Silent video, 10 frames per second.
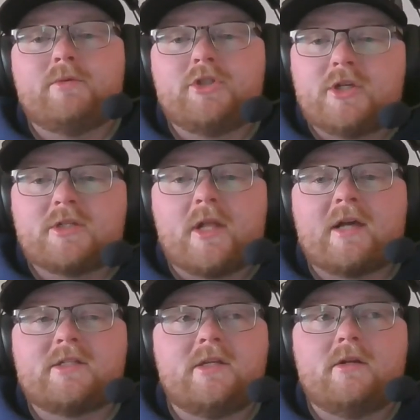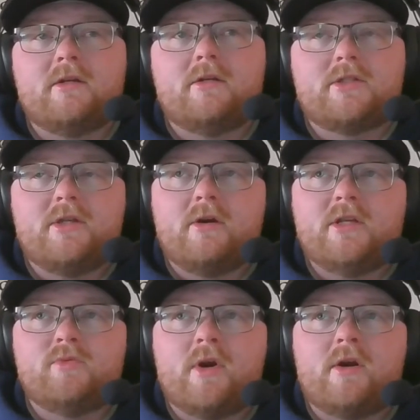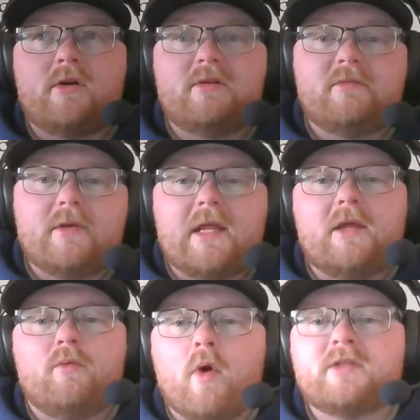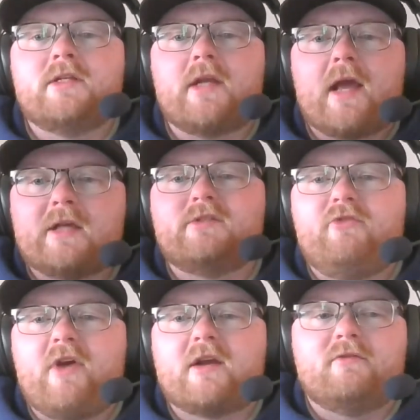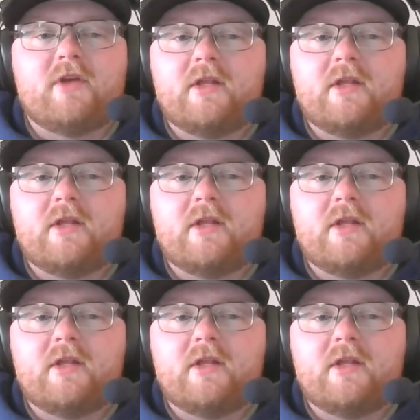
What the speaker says: It was just last series where he wasn't as effective,